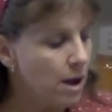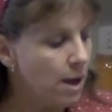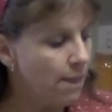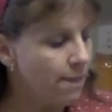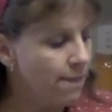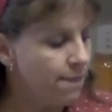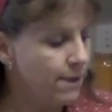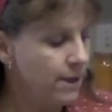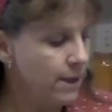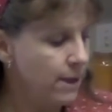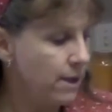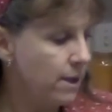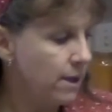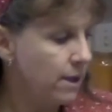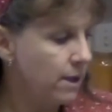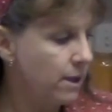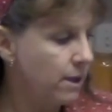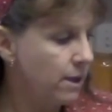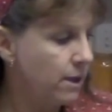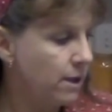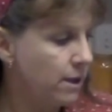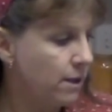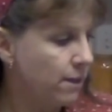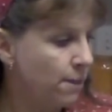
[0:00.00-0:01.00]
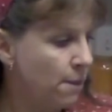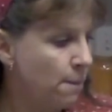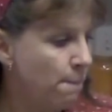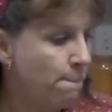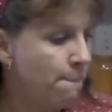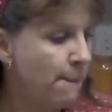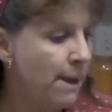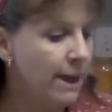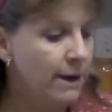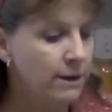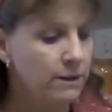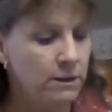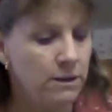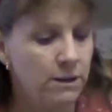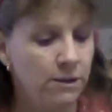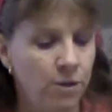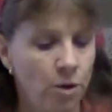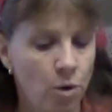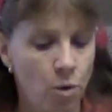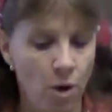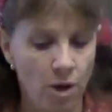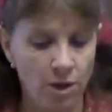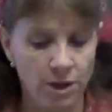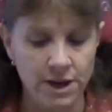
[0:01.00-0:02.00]
The
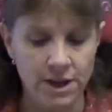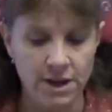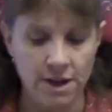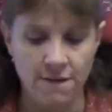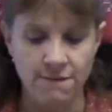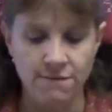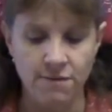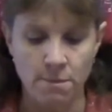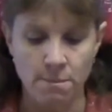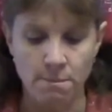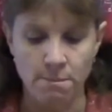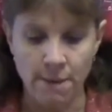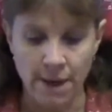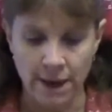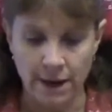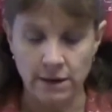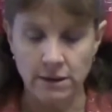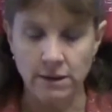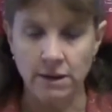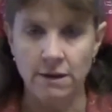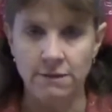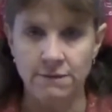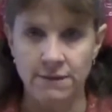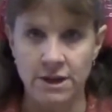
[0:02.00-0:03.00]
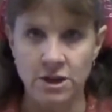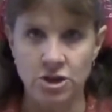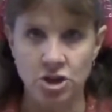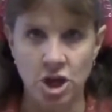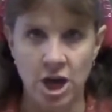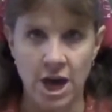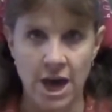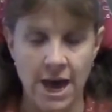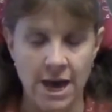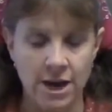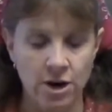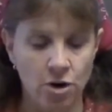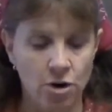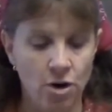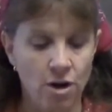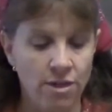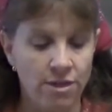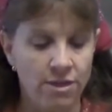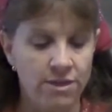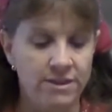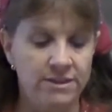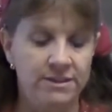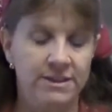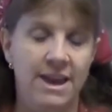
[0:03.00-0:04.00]
quality of the metal of each canner,
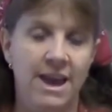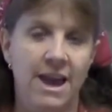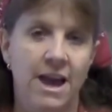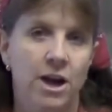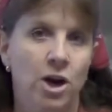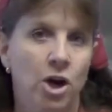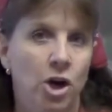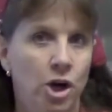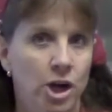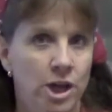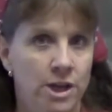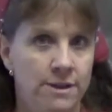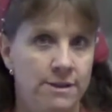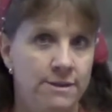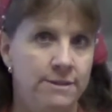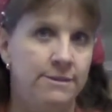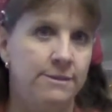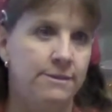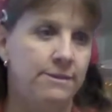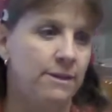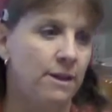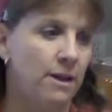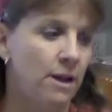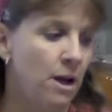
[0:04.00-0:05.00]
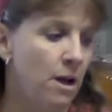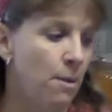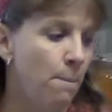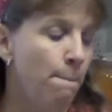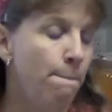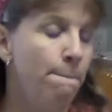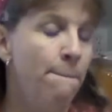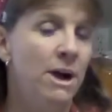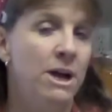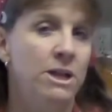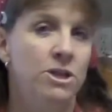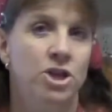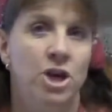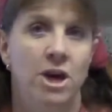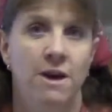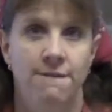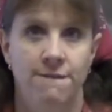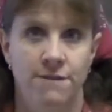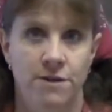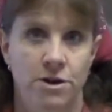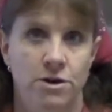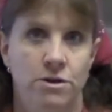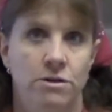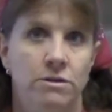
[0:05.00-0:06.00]
this canner is much
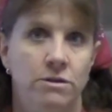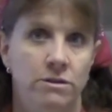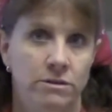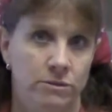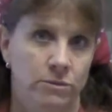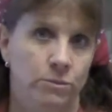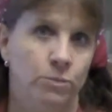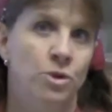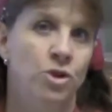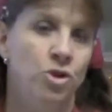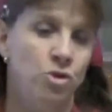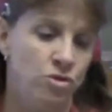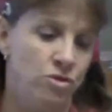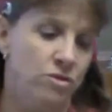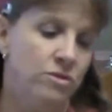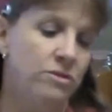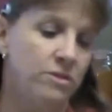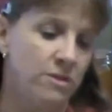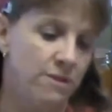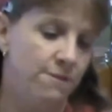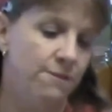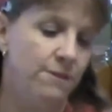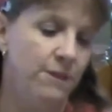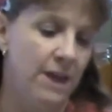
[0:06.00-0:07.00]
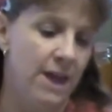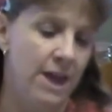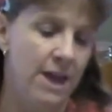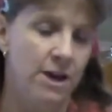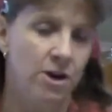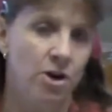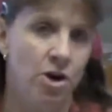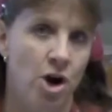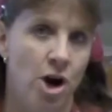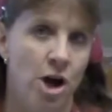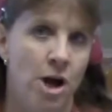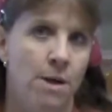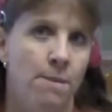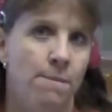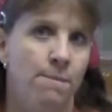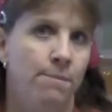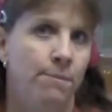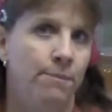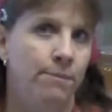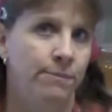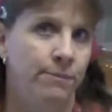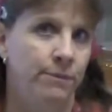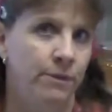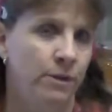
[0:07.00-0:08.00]
heavier. When you just lift the canner up,
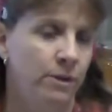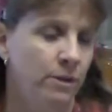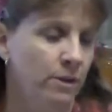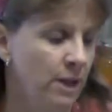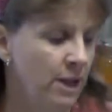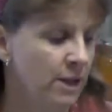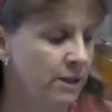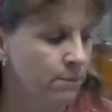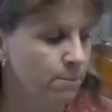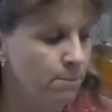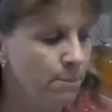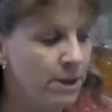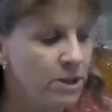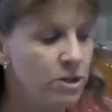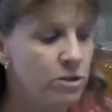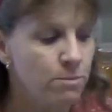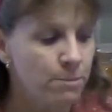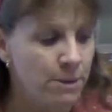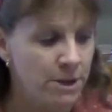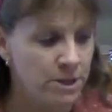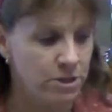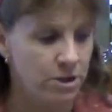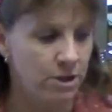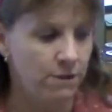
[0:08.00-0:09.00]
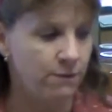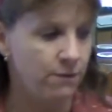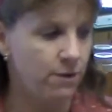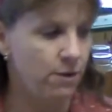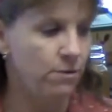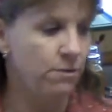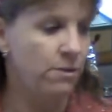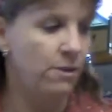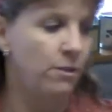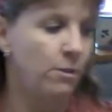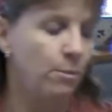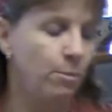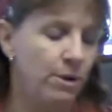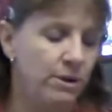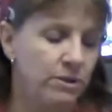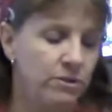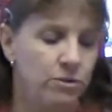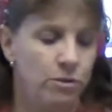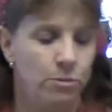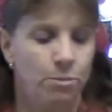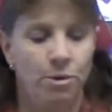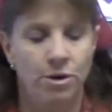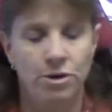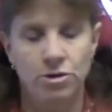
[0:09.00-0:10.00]
it's much, much heavier than the
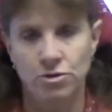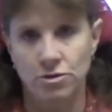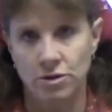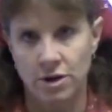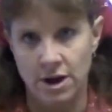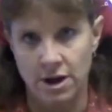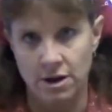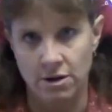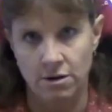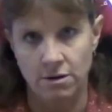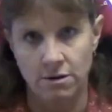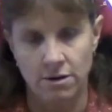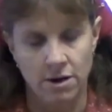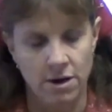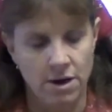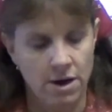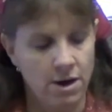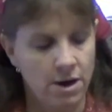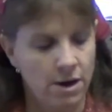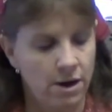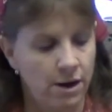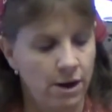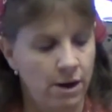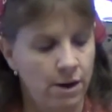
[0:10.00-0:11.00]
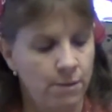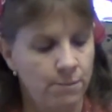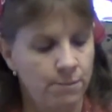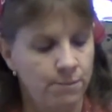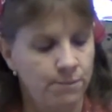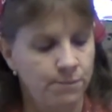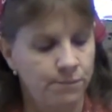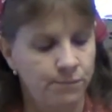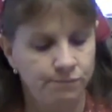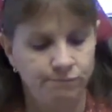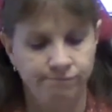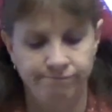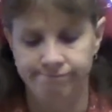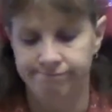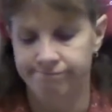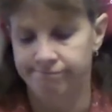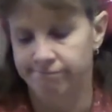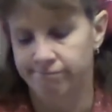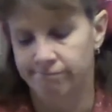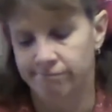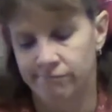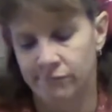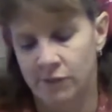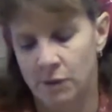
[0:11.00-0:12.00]
Presto pressure canner.
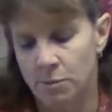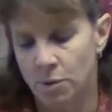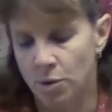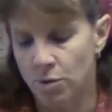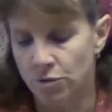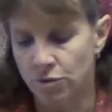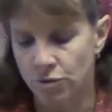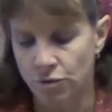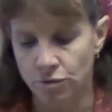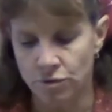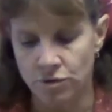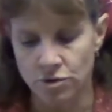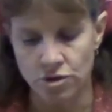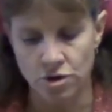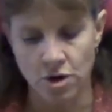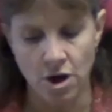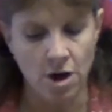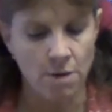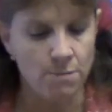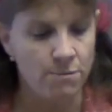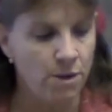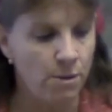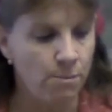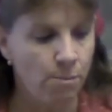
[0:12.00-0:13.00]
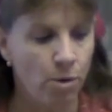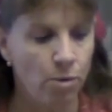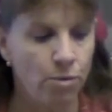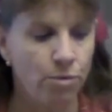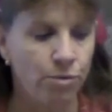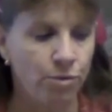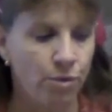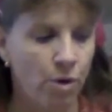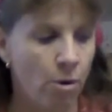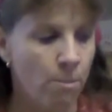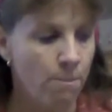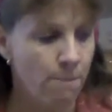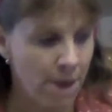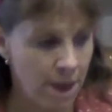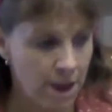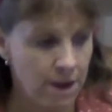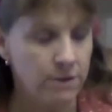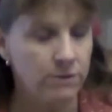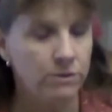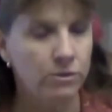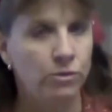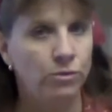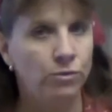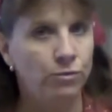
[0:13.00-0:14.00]
They both do the job. They both are
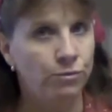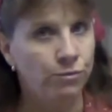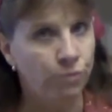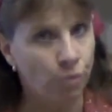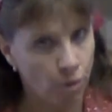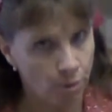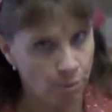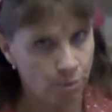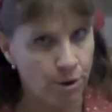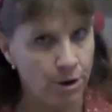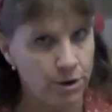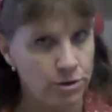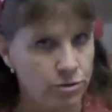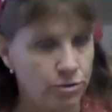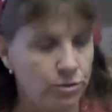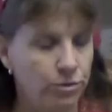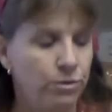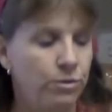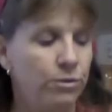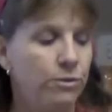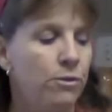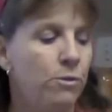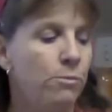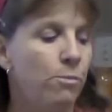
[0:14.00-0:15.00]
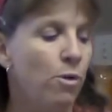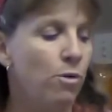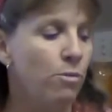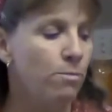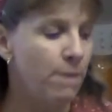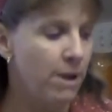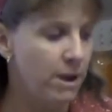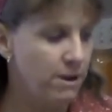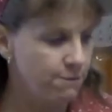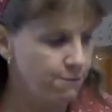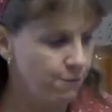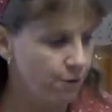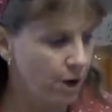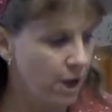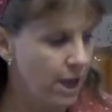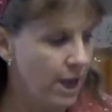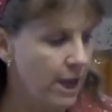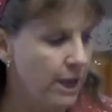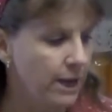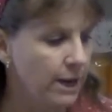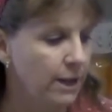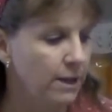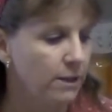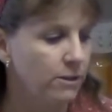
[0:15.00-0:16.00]
made for pressure. They're both made for
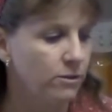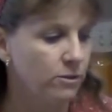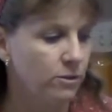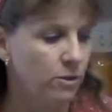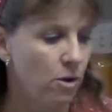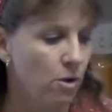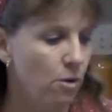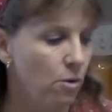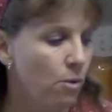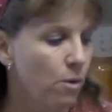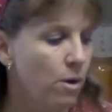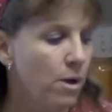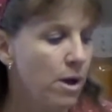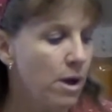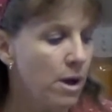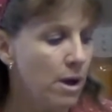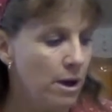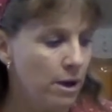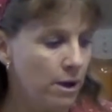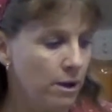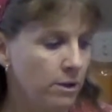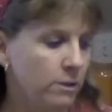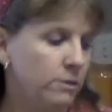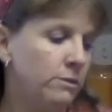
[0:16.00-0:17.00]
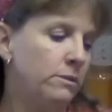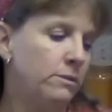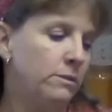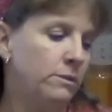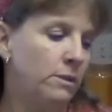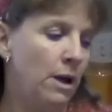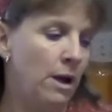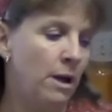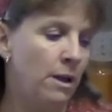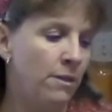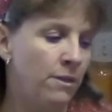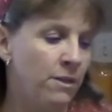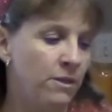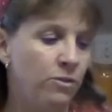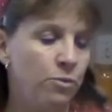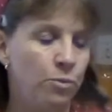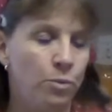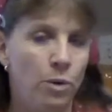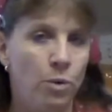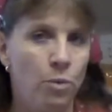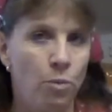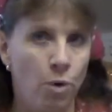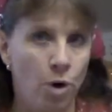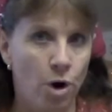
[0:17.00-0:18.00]
canning, so this
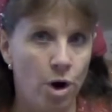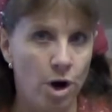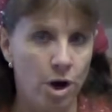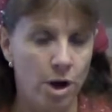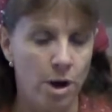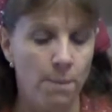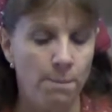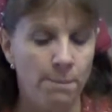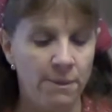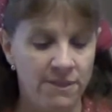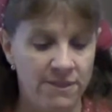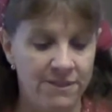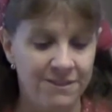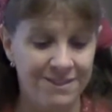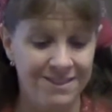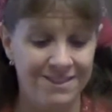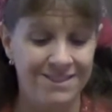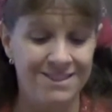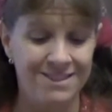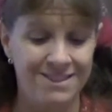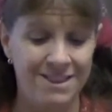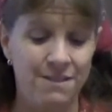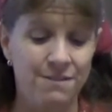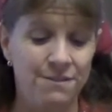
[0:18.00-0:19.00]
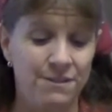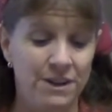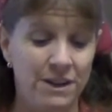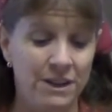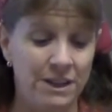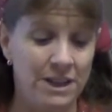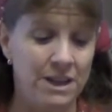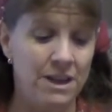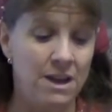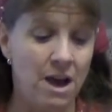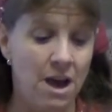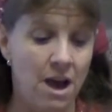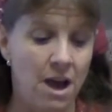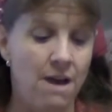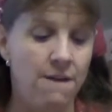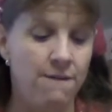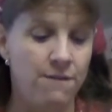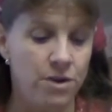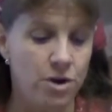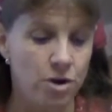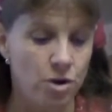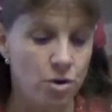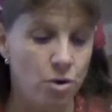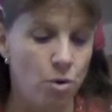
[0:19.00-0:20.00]
will work, but this is definitely a
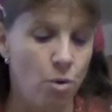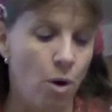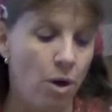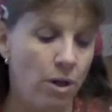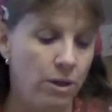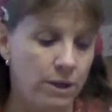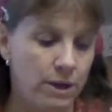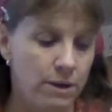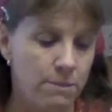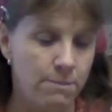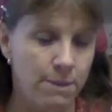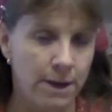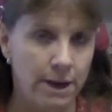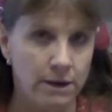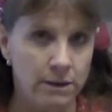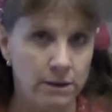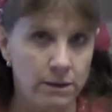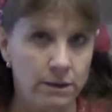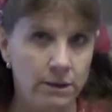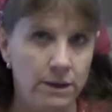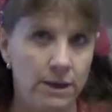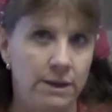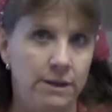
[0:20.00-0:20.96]
heavier quality metal.